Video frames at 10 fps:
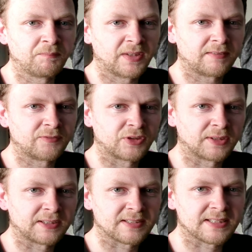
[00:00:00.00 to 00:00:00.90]
And then
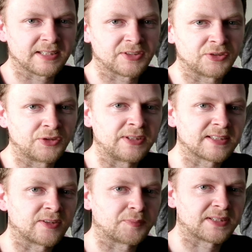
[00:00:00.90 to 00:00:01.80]
rolling a 6, your unit's
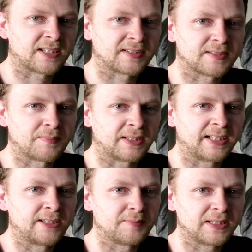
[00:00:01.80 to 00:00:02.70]
going to be targeted by
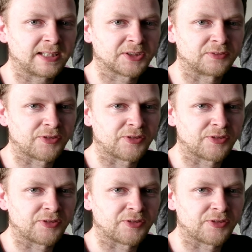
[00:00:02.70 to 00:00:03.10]
enemy action,